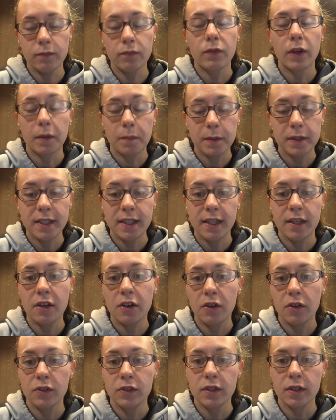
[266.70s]
Rick
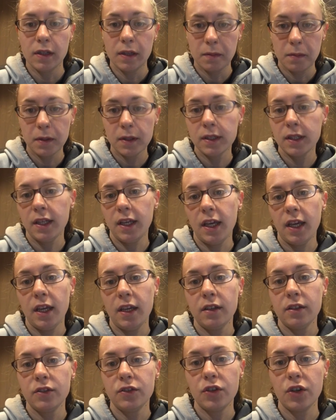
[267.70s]
Pitino
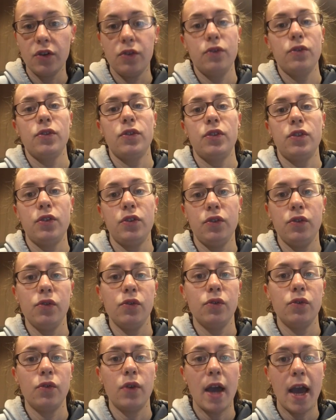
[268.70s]
deliberately chose
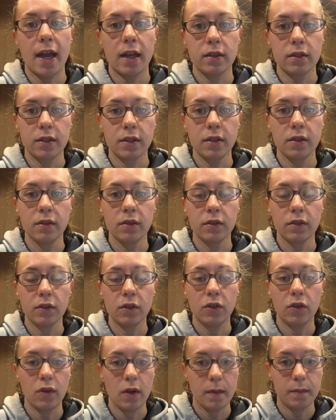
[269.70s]
to act
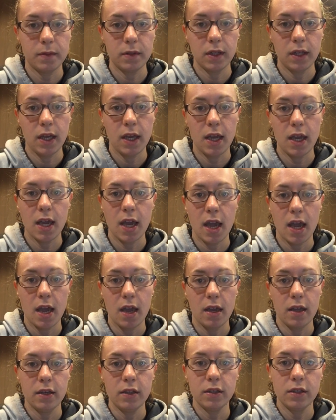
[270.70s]
corruptly
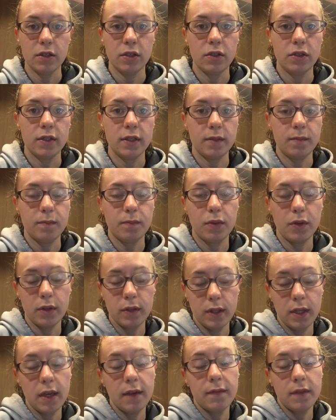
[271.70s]
and
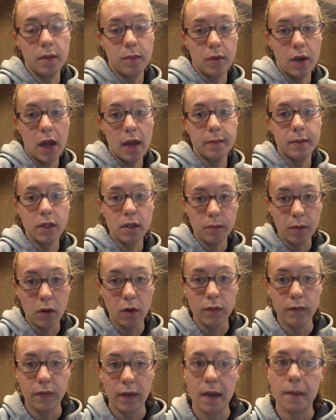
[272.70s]
give the bribe to the
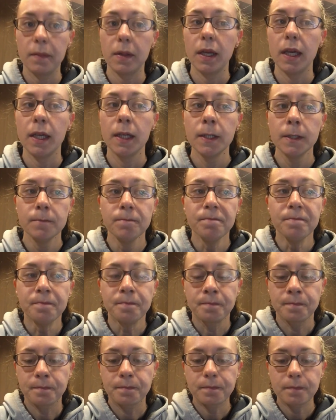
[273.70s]
Bowen family.
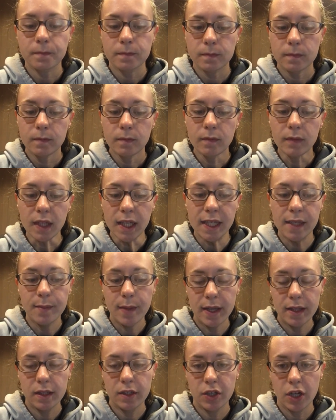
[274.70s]
He
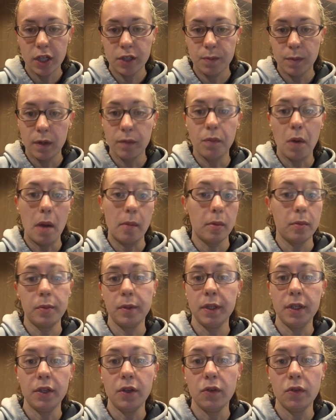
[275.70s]
made the judgment,
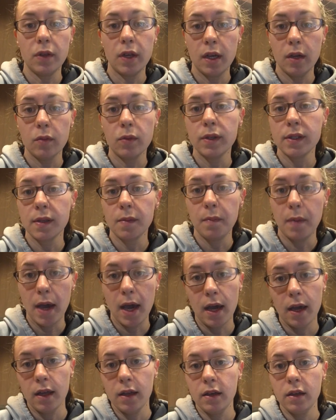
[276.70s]
probably knew that it was a
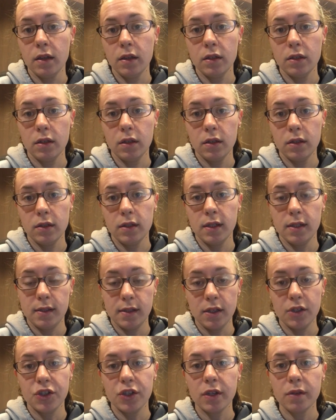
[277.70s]
bad
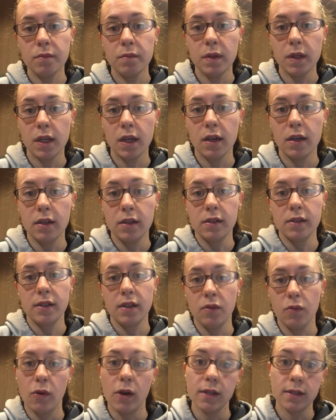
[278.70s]
decision because
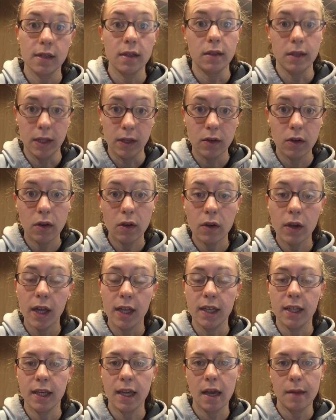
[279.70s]
it was illegal,
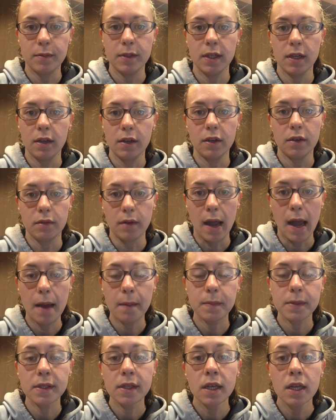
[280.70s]
and he kept it under
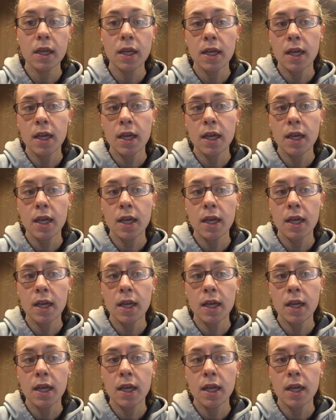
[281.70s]
wraps.